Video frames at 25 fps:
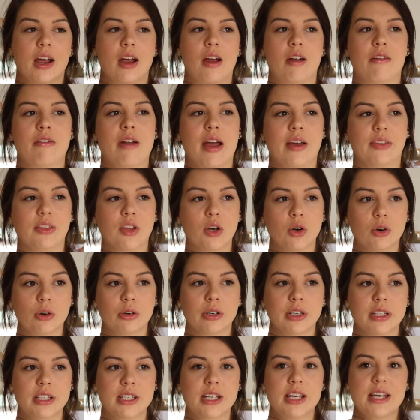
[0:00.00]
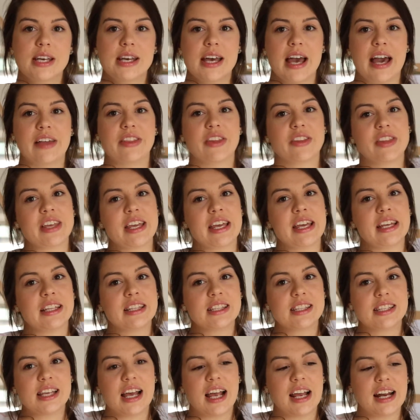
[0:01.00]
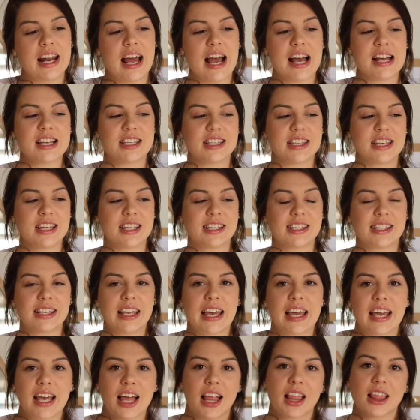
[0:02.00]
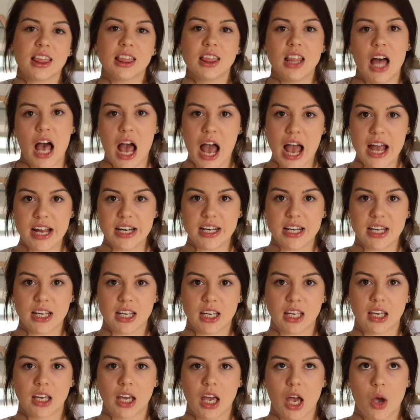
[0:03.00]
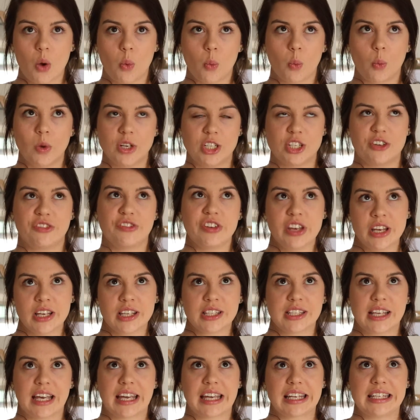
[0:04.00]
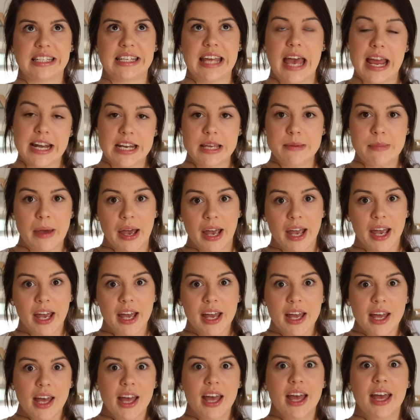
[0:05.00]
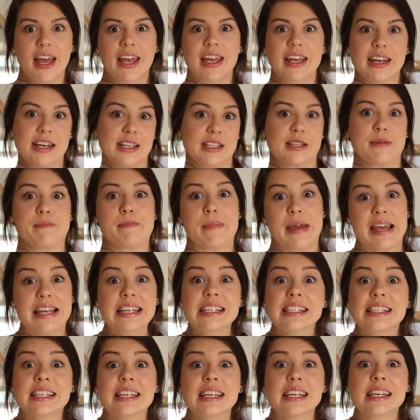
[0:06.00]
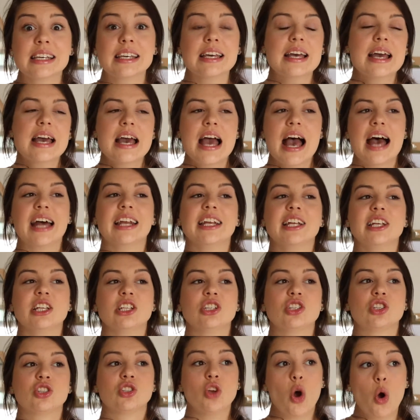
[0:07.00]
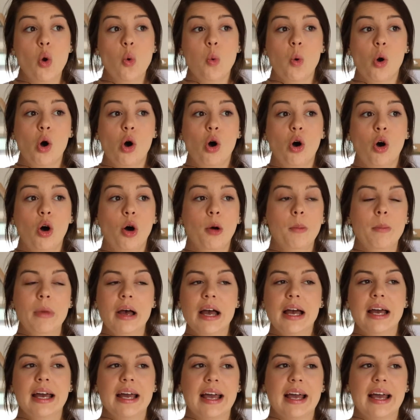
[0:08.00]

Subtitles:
around the hood, and then the inside has this like lining which feels like a teddy bear. It is amazing and it is so warm